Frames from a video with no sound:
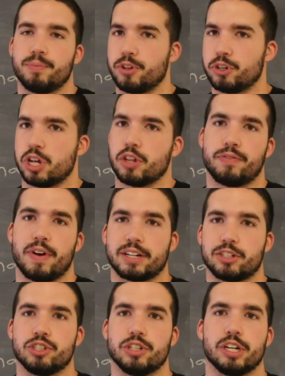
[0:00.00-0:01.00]
There's other
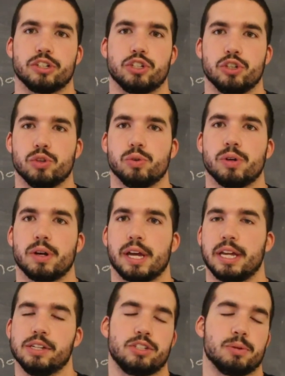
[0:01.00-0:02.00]
factors in there too,
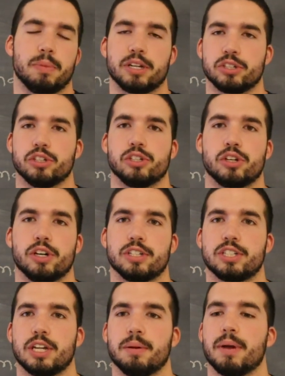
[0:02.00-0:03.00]
and some muscle
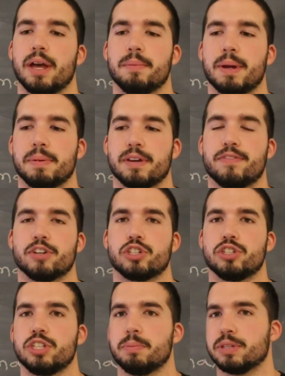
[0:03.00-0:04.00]
endurance and maybe
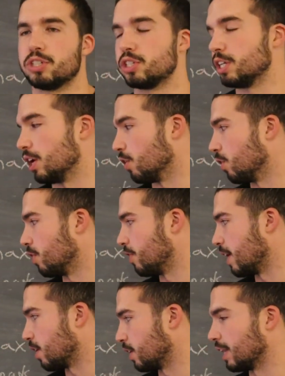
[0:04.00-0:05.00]
efficiency, but still
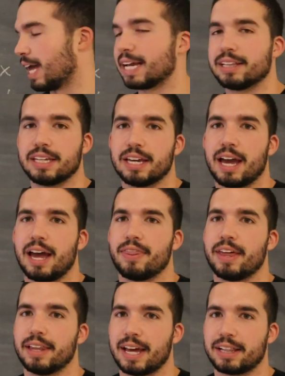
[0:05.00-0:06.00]
they likely
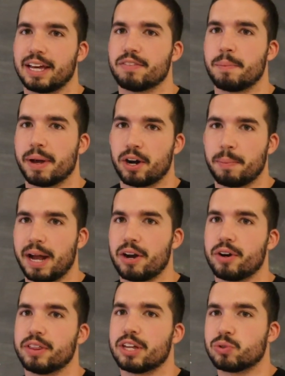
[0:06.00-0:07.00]
have a better
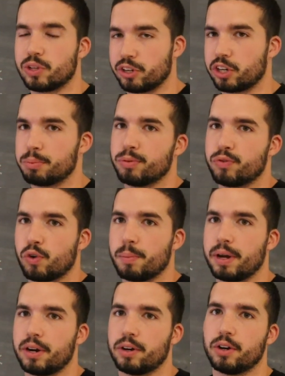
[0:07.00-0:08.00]
battery, and that's why they're going to perform
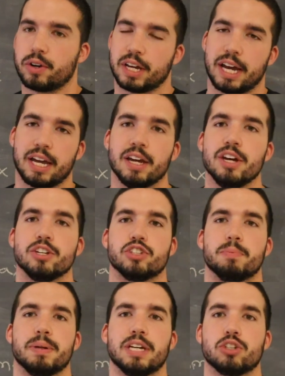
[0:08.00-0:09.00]
better. Okay,
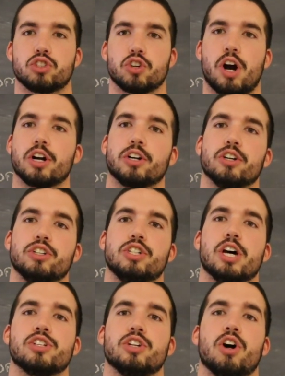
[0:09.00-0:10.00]
so being stronger
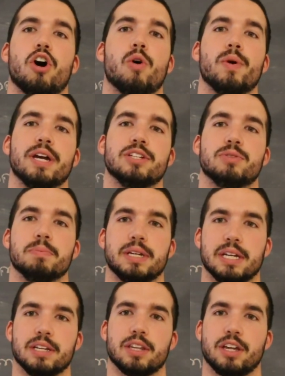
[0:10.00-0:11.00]
doesn't always
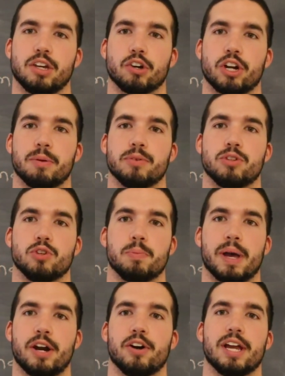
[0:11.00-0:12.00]
mean that you're going to do
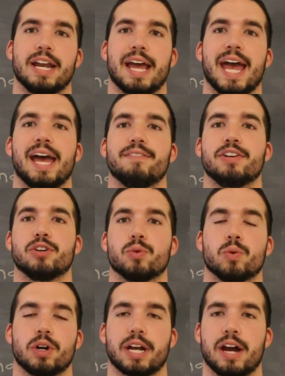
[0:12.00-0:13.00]
better in a heavier
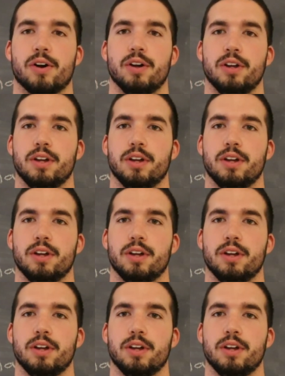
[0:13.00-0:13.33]
workout.